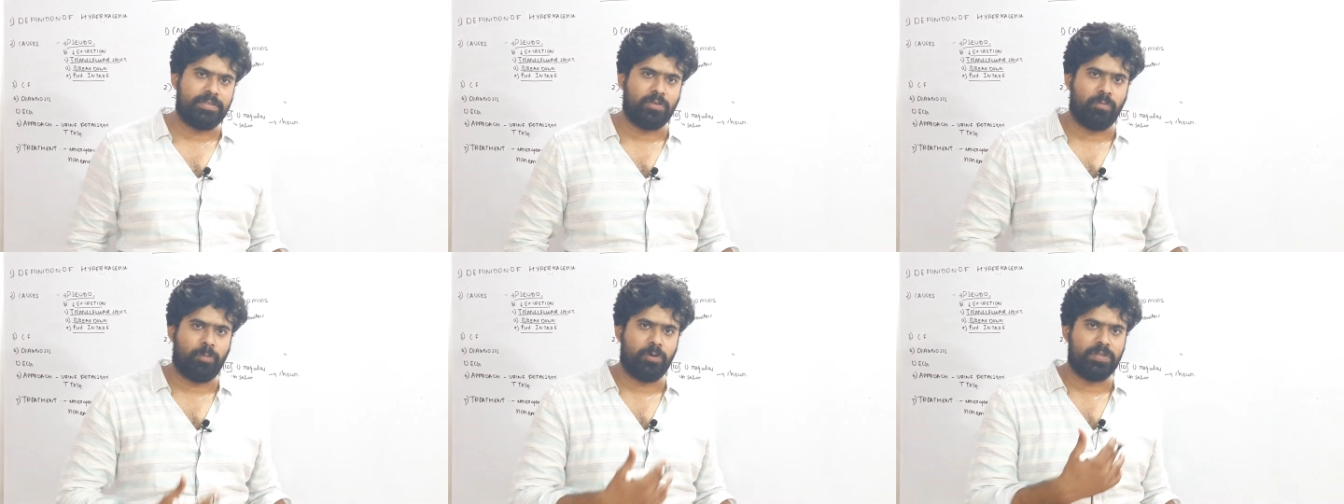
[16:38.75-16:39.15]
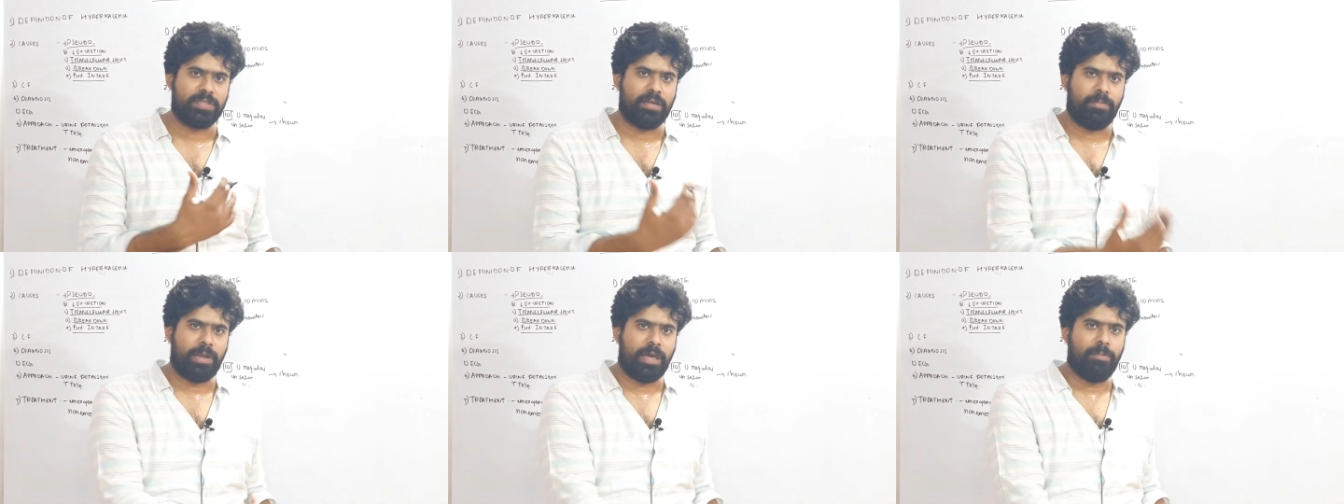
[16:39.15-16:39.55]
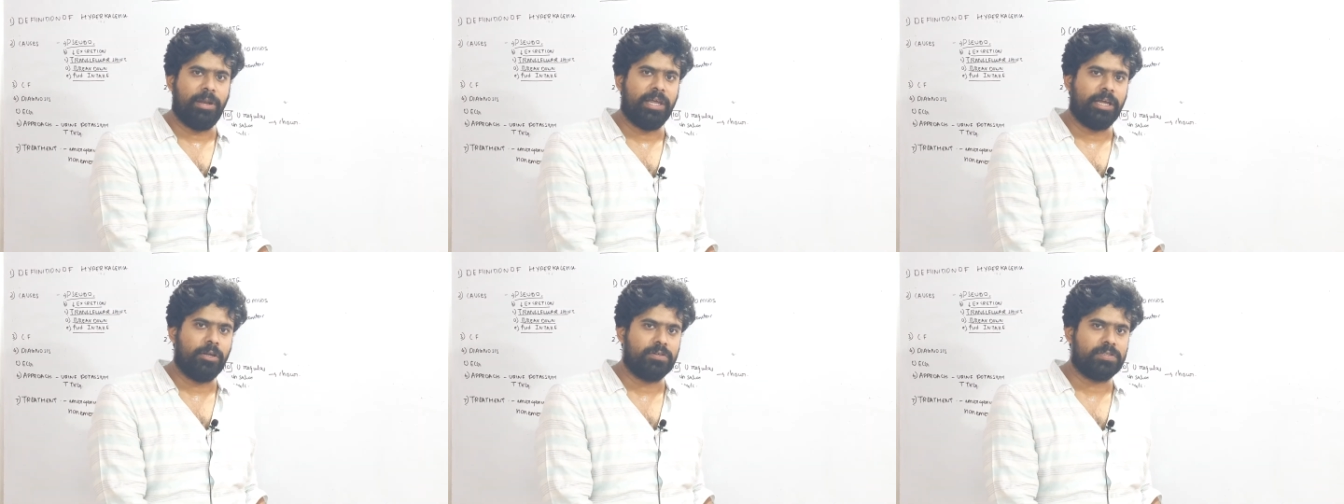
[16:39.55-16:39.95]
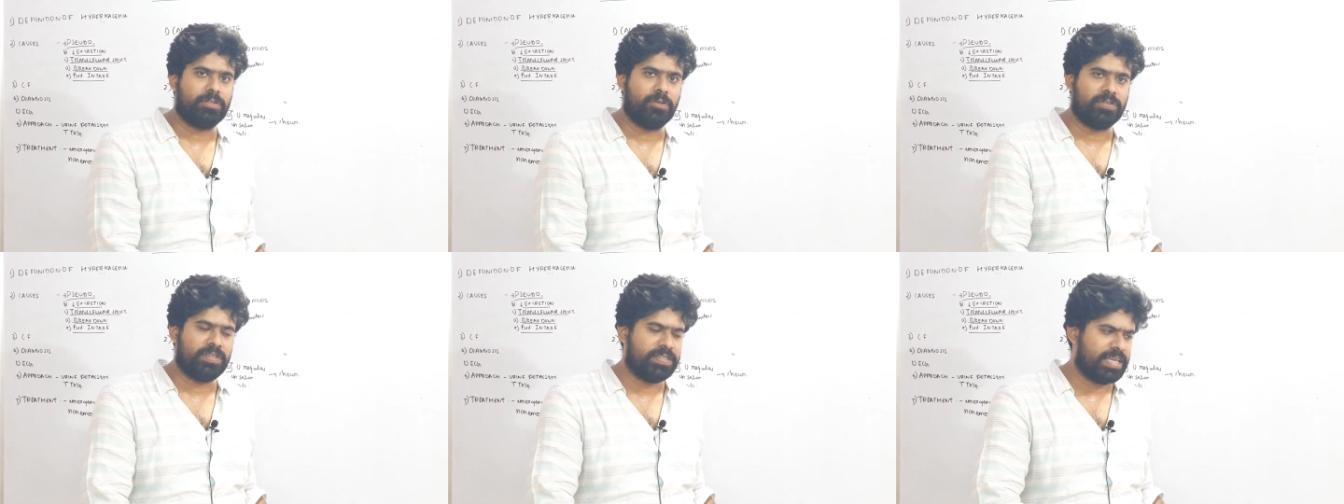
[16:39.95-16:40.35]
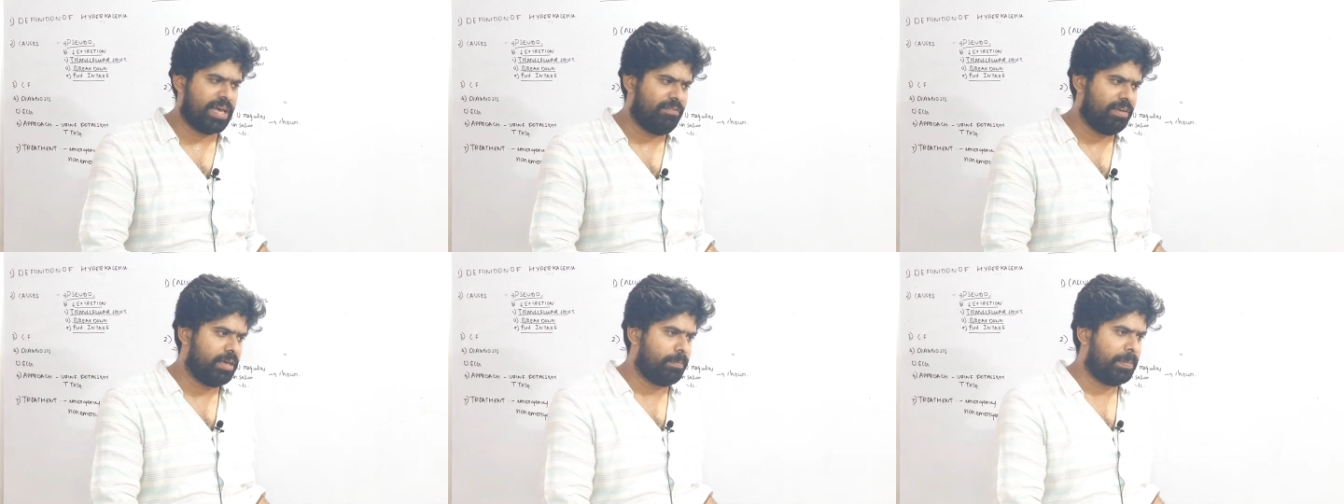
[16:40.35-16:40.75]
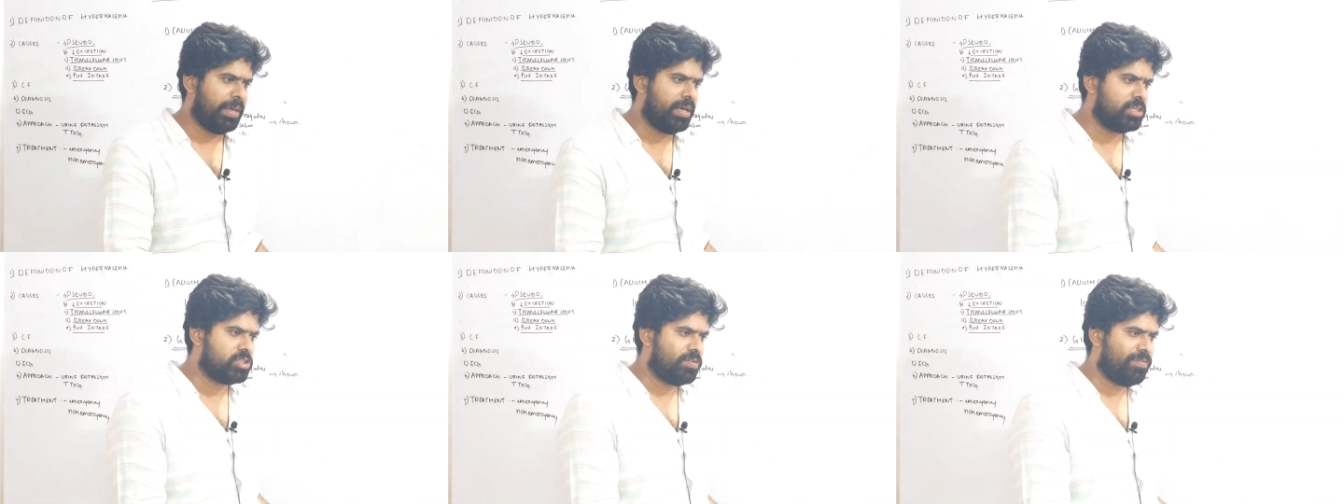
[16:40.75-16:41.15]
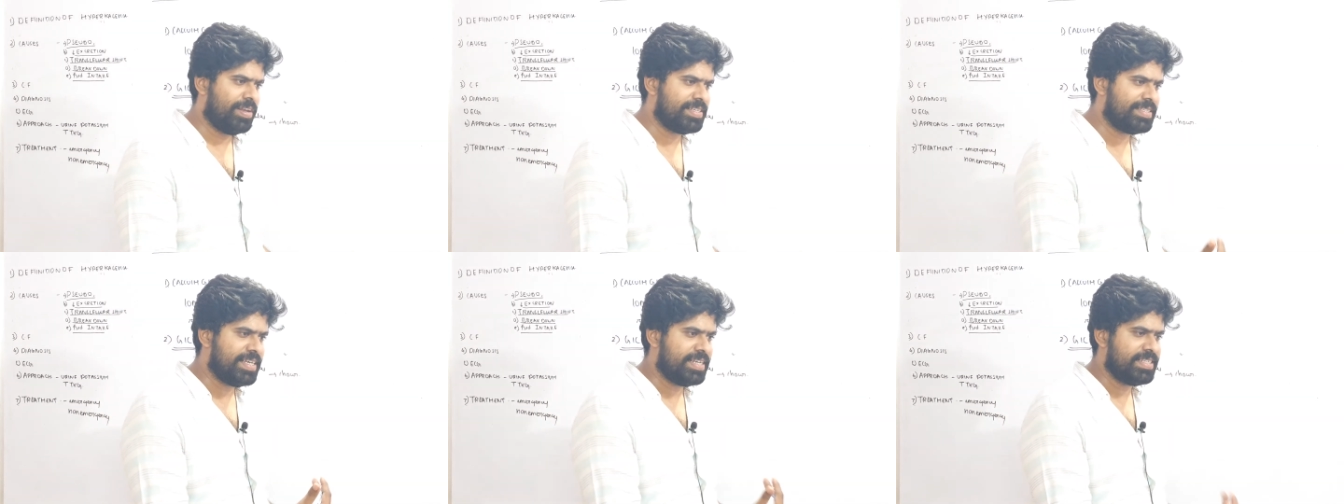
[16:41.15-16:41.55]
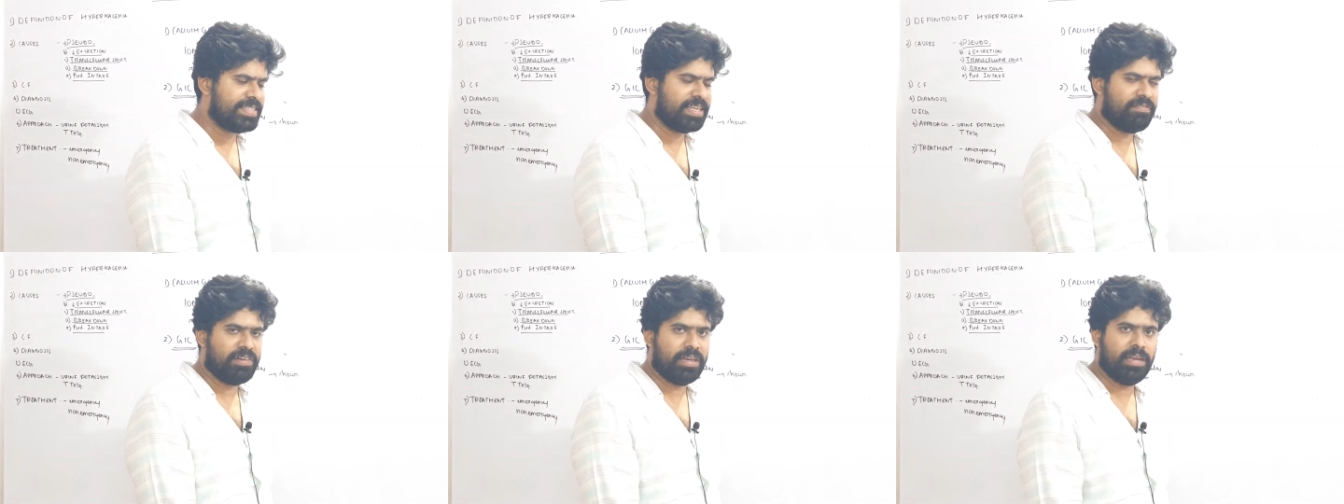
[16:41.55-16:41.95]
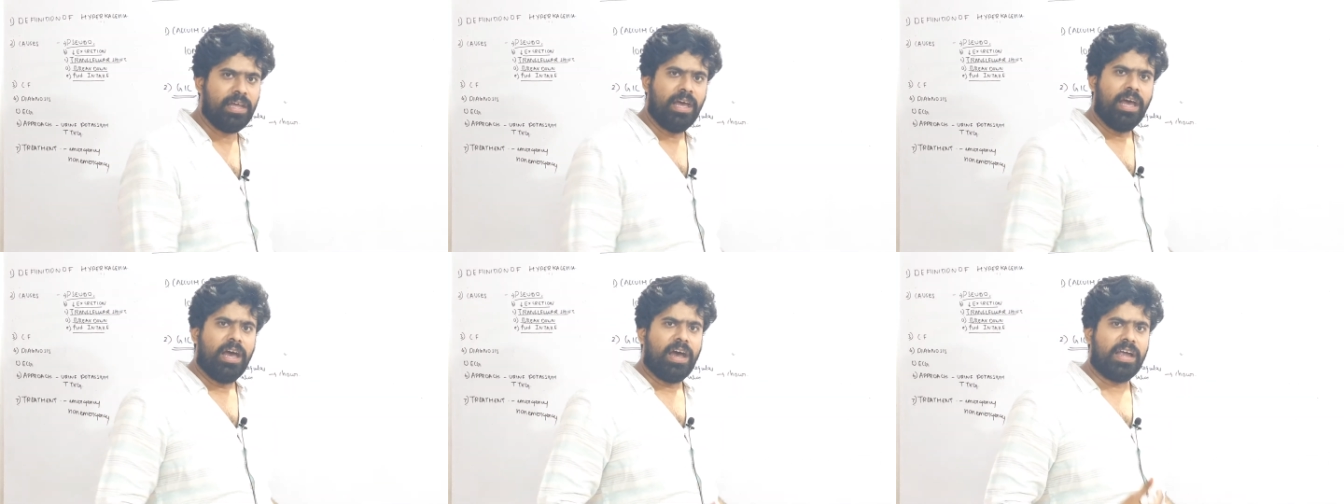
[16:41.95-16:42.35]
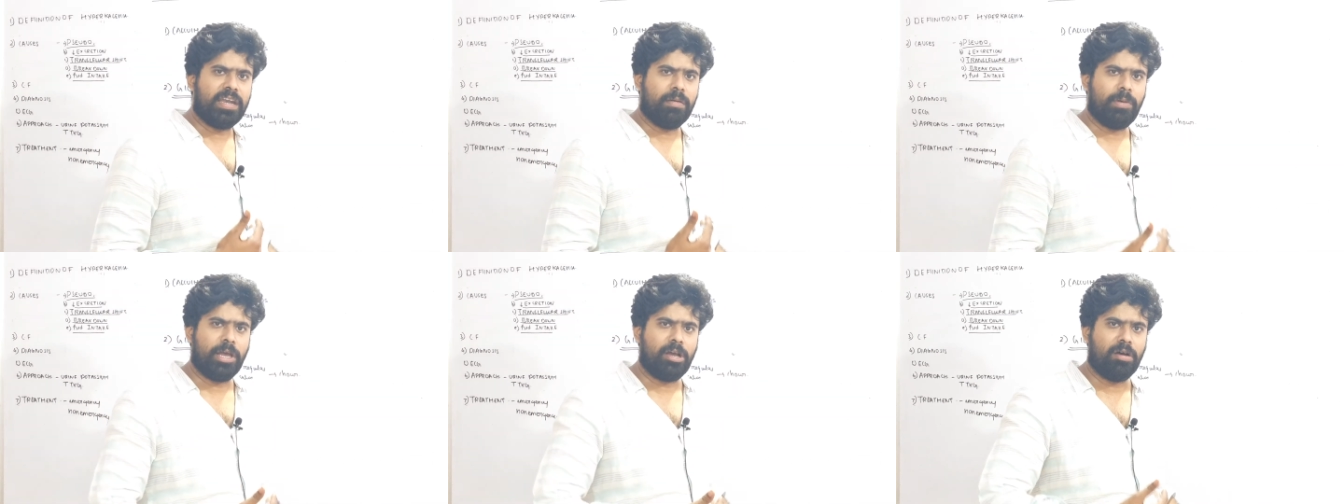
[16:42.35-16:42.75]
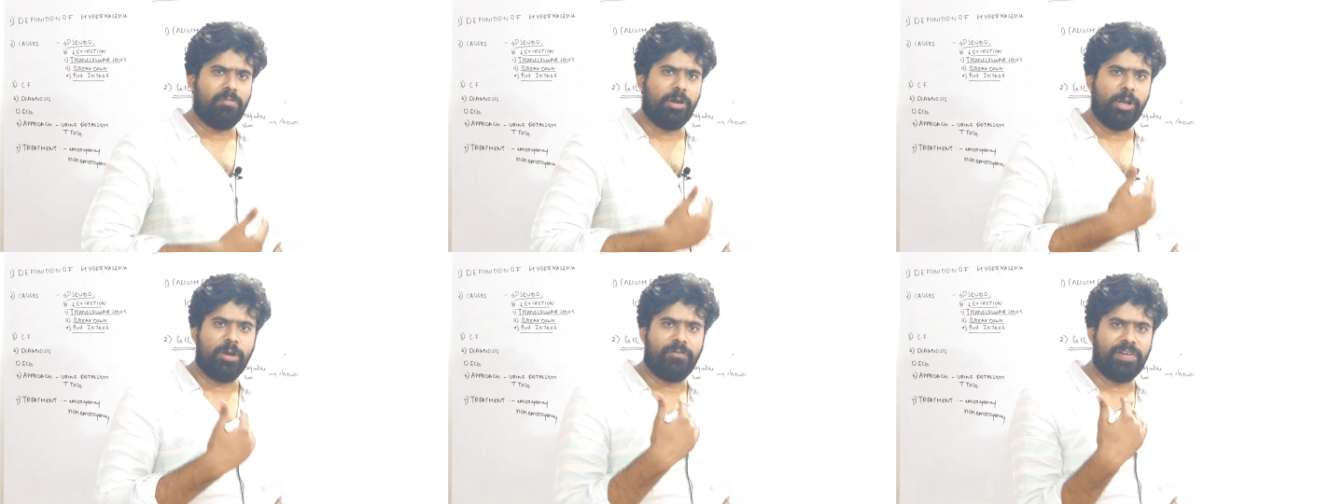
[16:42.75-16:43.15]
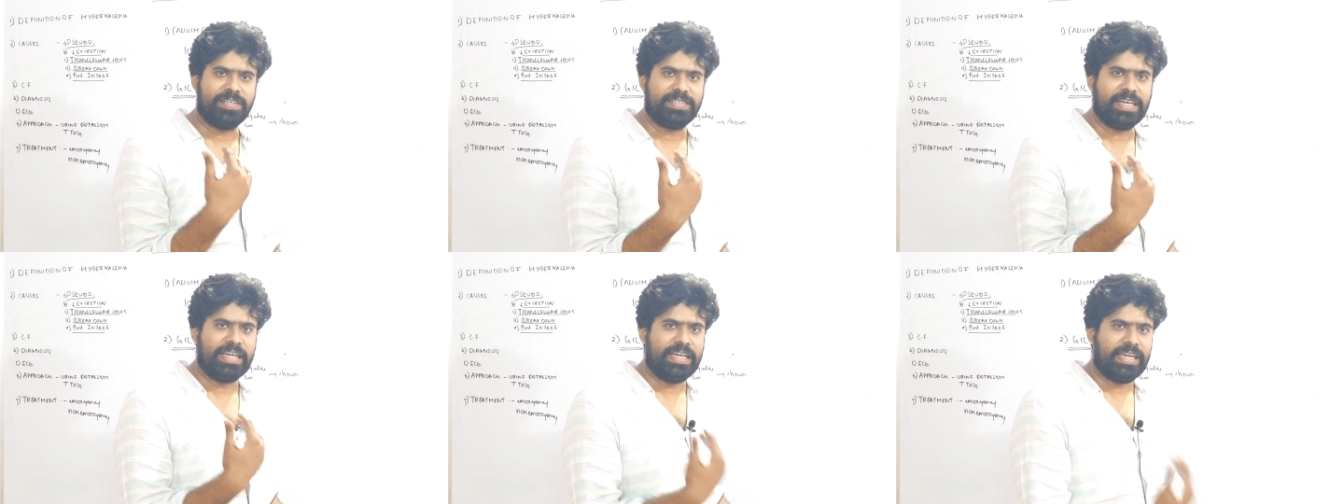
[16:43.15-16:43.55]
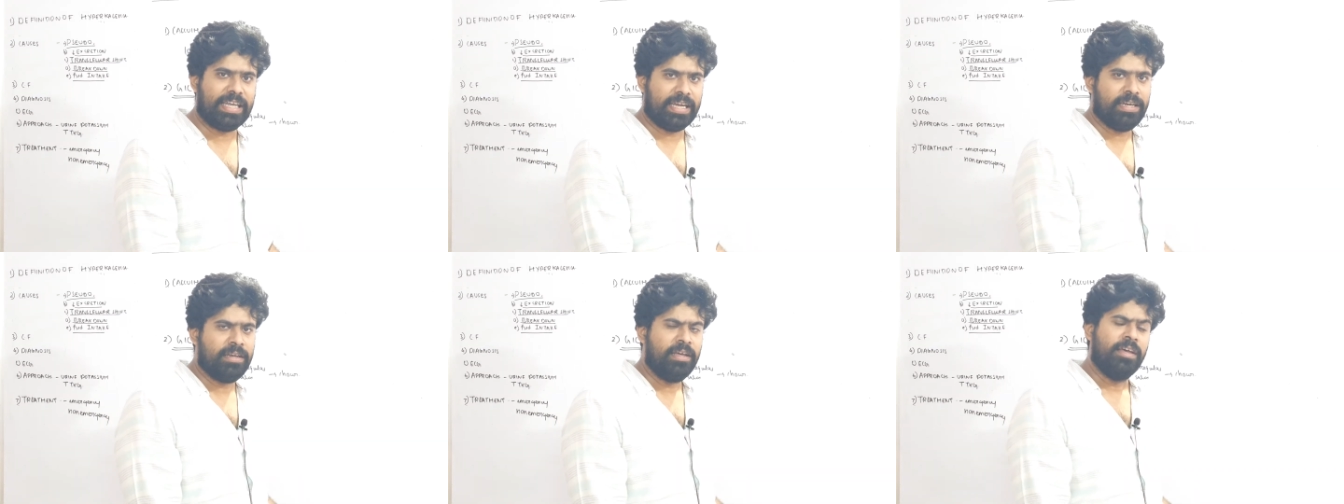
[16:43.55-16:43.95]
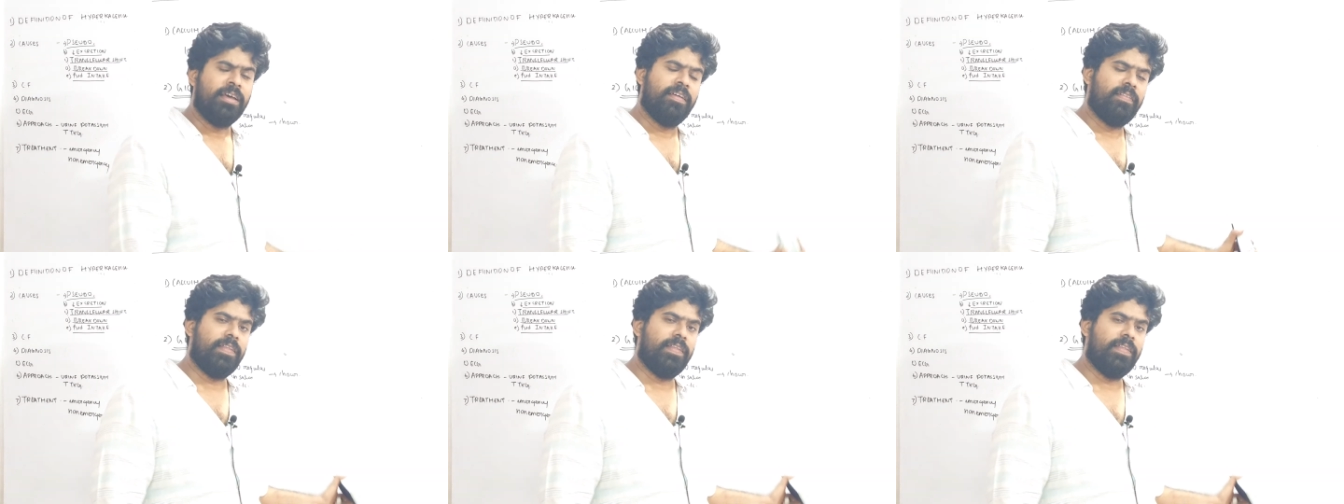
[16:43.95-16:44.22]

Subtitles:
So suppose the diabetic ketoacidosis having a pH of less than 7 and a bicarb value of less than 10,